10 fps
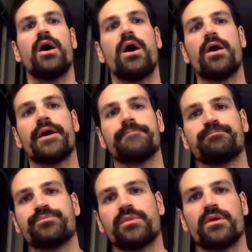All right.
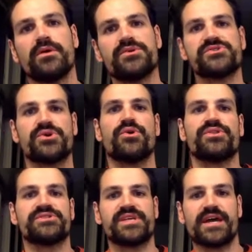So
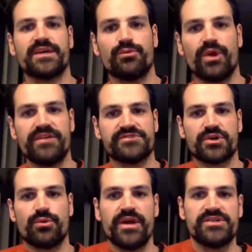the second wave's
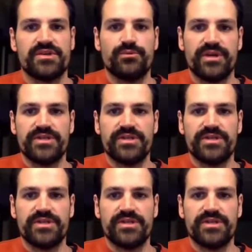equation we